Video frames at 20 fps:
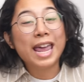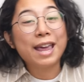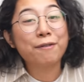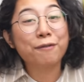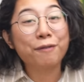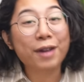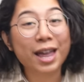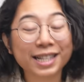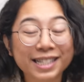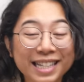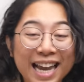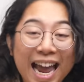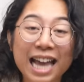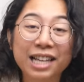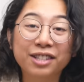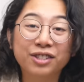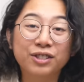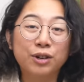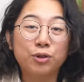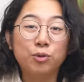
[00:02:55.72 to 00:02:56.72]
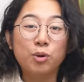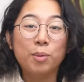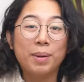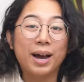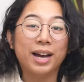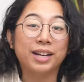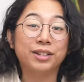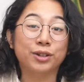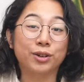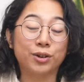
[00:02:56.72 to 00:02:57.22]
a fantastic
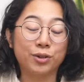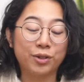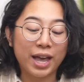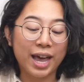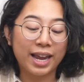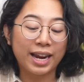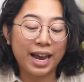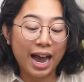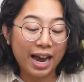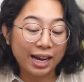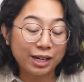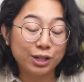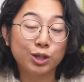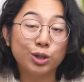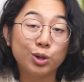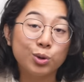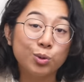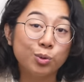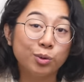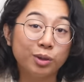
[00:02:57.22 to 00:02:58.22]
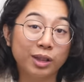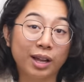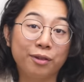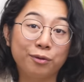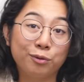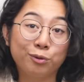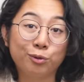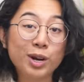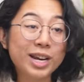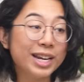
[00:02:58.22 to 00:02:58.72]
reminder that I do
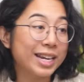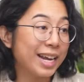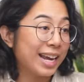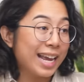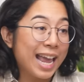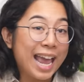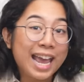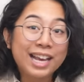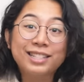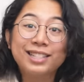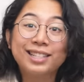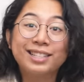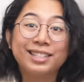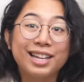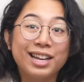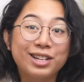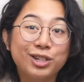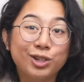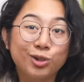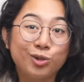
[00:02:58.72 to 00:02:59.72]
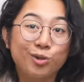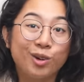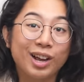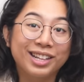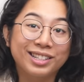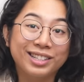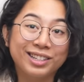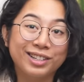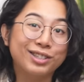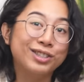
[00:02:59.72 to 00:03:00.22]
love reading. Existential
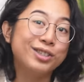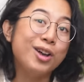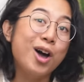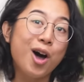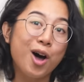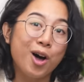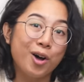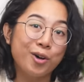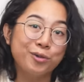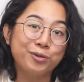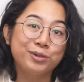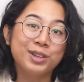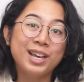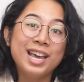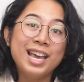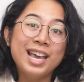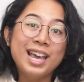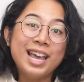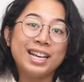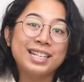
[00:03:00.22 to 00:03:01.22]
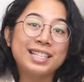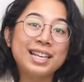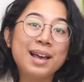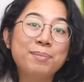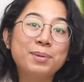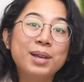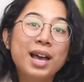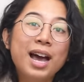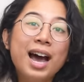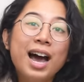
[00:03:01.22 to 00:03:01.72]
Crisis Solved.
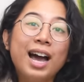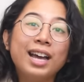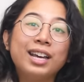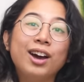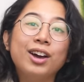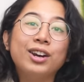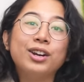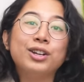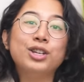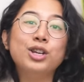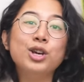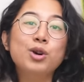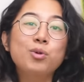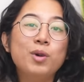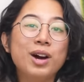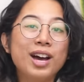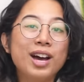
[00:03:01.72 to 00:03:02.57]
Except I got a new